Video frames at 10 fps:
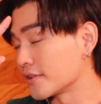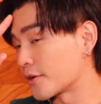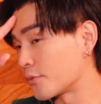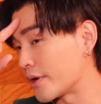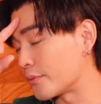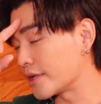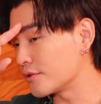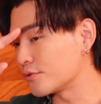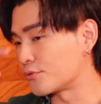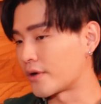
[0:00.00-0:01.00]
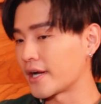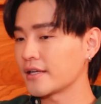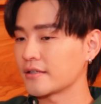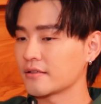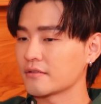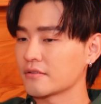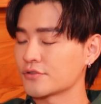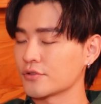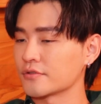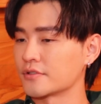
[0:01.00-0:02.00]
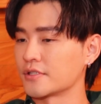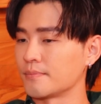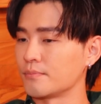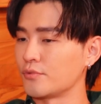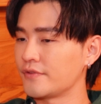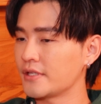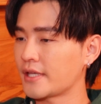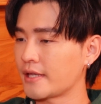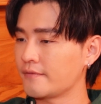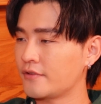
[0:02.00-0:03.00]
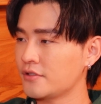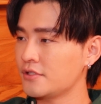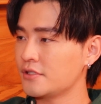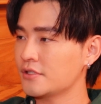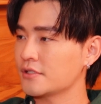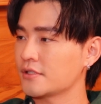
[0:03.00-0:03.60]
like when you write, so the movie came first?